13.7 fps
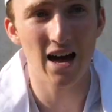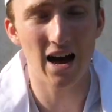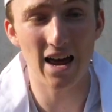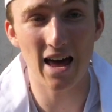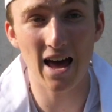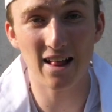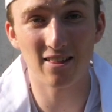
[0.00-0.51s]

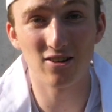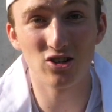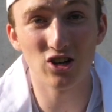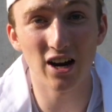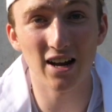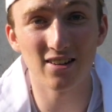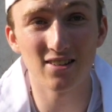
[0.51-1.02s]
I had the
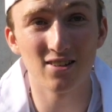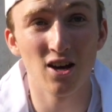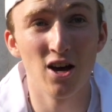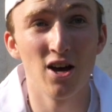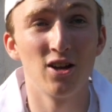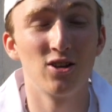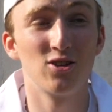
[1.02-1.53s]
chance
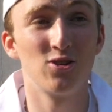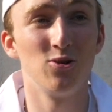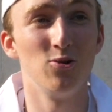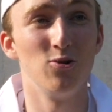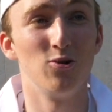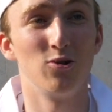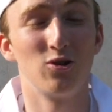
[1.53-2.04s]

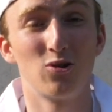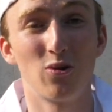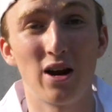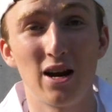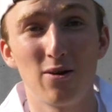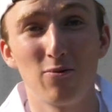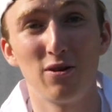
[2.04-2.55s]
to
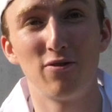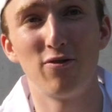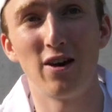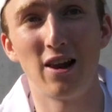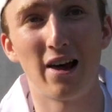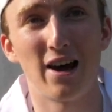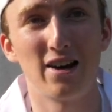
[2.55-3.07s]
train with
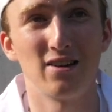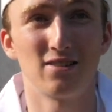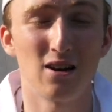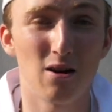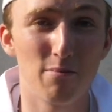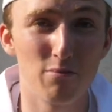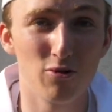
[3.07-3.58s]
Elias
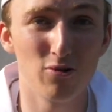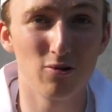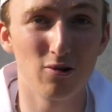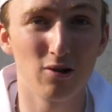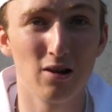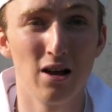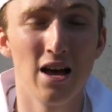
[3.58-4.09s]

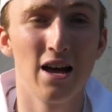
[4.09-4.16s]
Ambul.